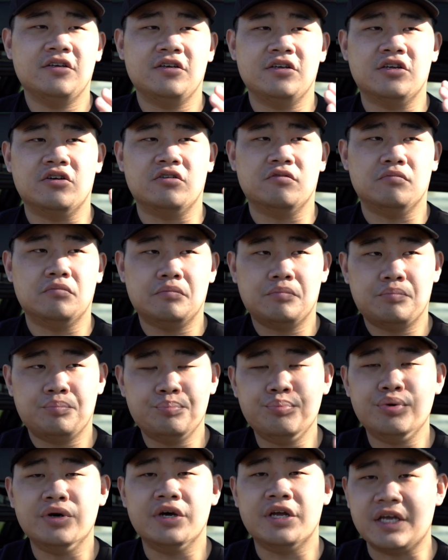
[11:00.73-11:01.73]
you know,
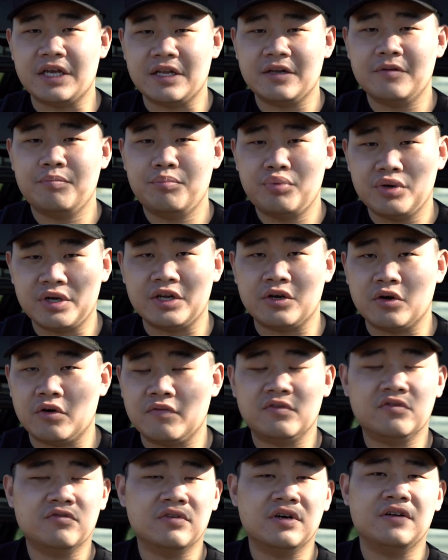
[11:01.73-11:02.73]
put an
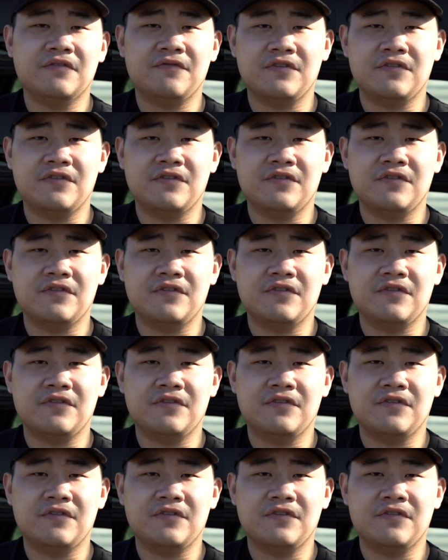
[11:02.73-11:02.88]
Overrun